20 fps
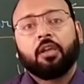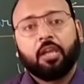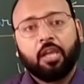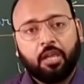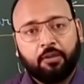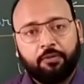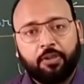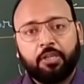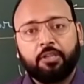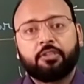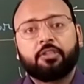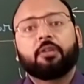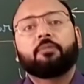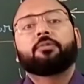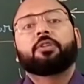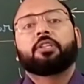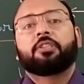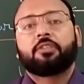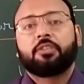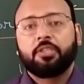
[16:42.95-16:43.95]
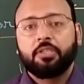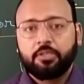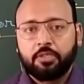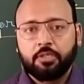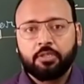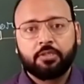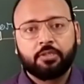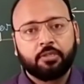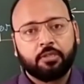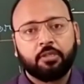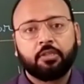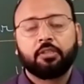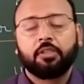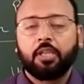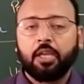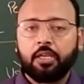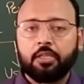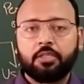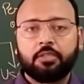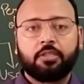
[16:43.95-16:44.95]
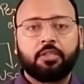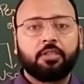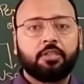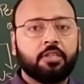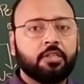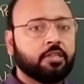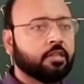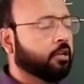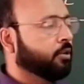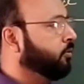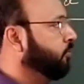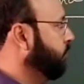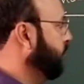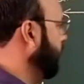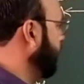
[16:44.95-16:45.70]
having some diseases. That diseases are known